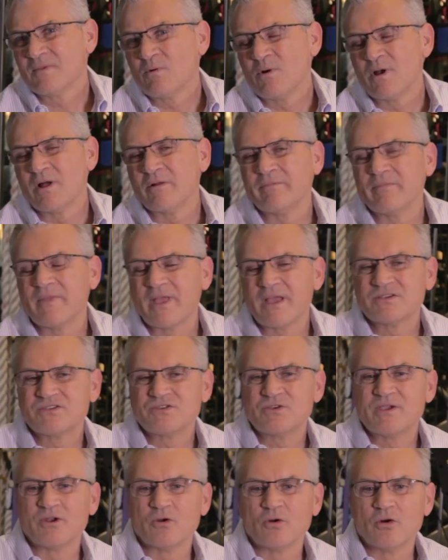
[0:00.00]
Well,
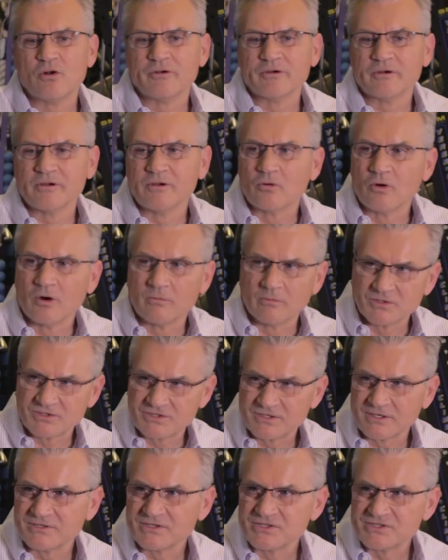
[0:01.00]
as you get older, your
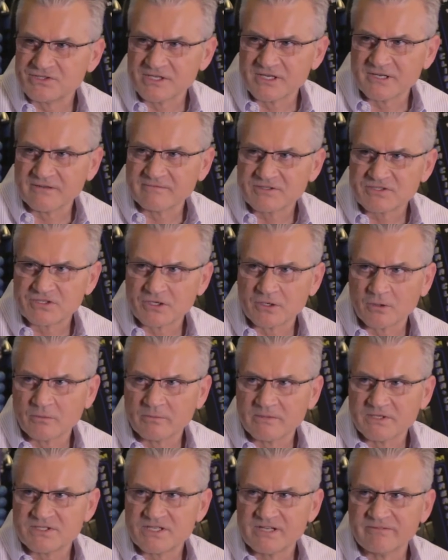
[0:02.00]
hormones start to shift,
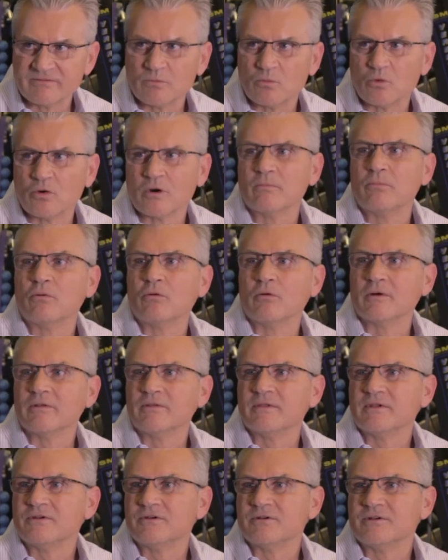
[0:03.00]
so it's even more
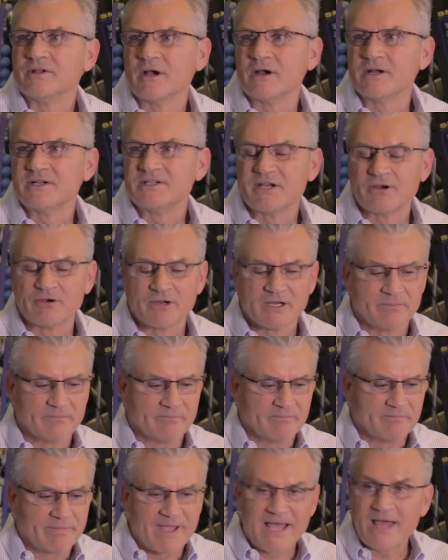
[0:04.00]
important that your
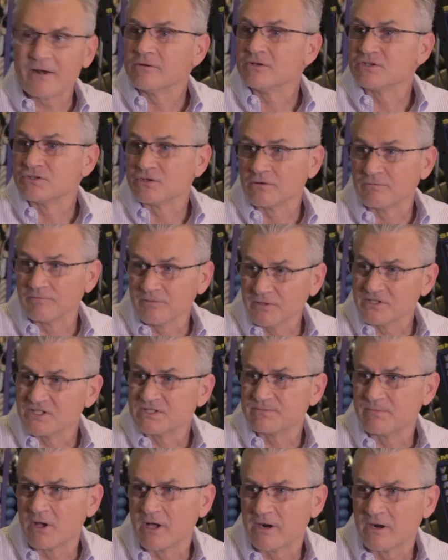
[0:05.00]
dietary patterns are
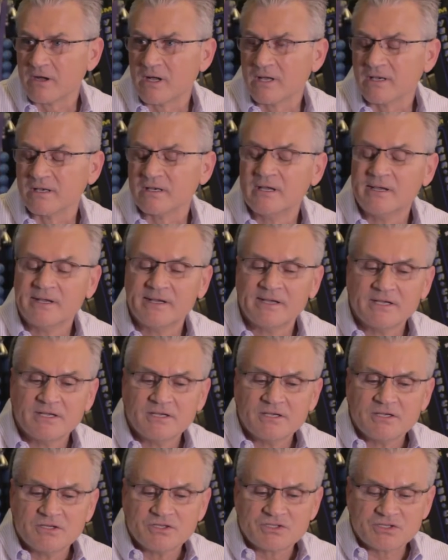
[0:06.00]
really spot on.
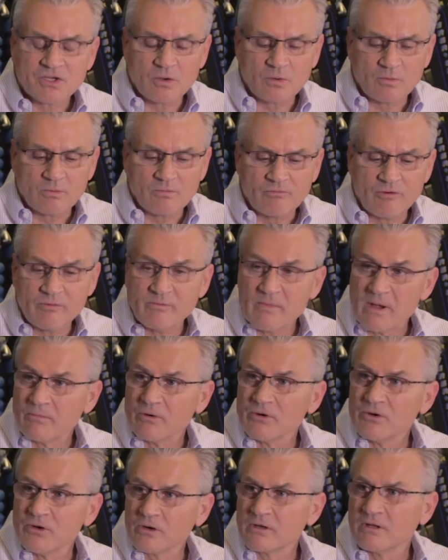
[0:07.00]
So
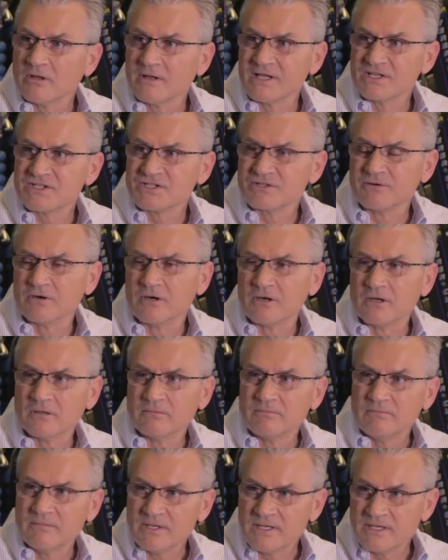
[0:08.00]
remember, your
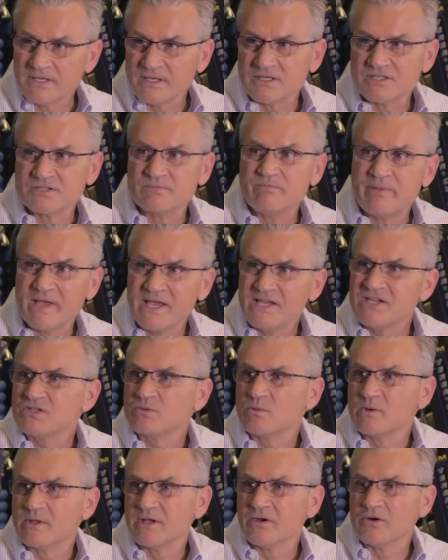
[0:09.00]
cholesterol is
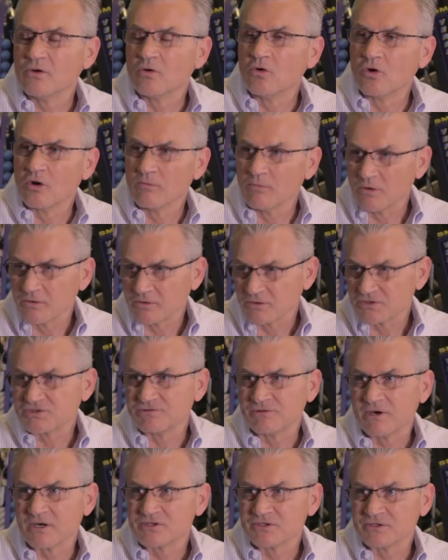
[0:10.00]
based within your hormonal
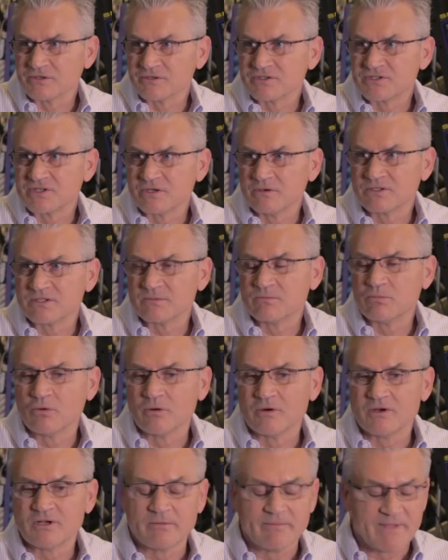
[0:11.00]
structure, so it's
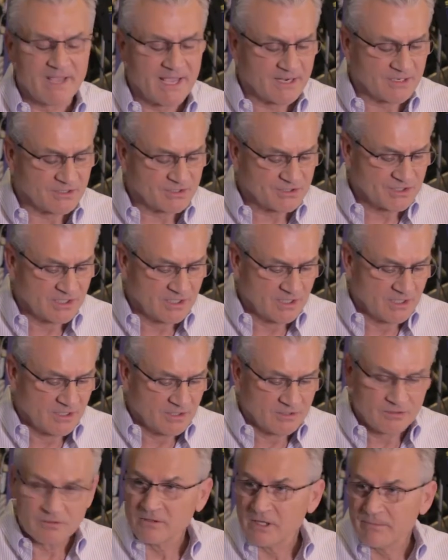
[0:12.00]
important to manage
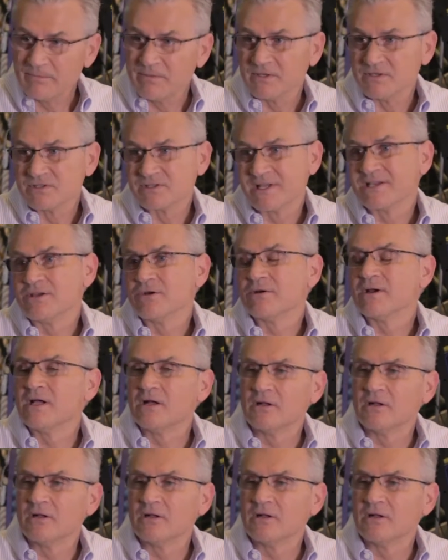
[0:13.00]
your lipids, like your